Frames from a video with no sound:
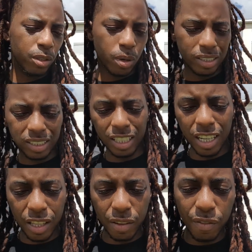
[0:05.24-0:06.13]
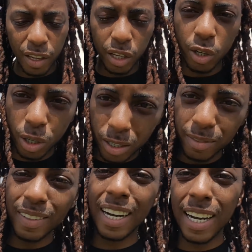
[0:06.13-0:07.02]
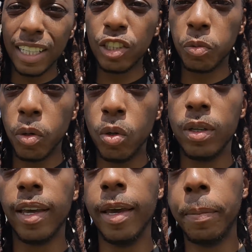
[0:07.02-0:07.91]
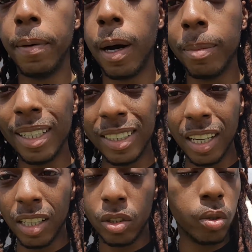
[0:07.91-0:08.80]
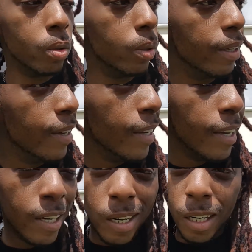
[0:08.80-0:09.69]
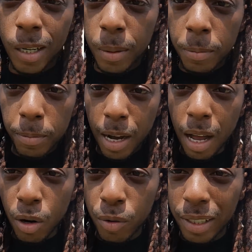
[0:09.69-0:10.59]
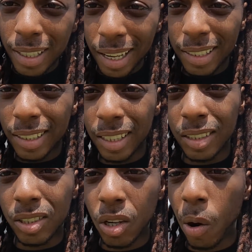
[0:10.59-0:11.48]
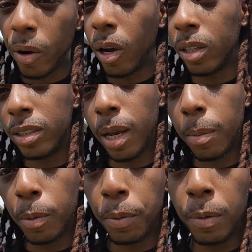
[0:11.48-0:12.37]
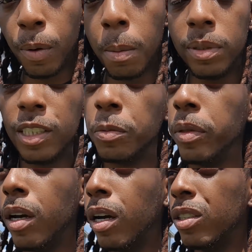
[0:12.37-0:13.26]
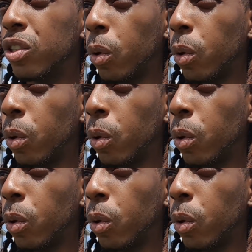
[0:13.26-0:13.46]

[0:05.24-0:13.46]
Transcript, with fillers: You're watching another video of I Smoke Hip Hop. Let's get into it. Um, I don't really like saying sorry all the time to people. I'm gonna just be honest.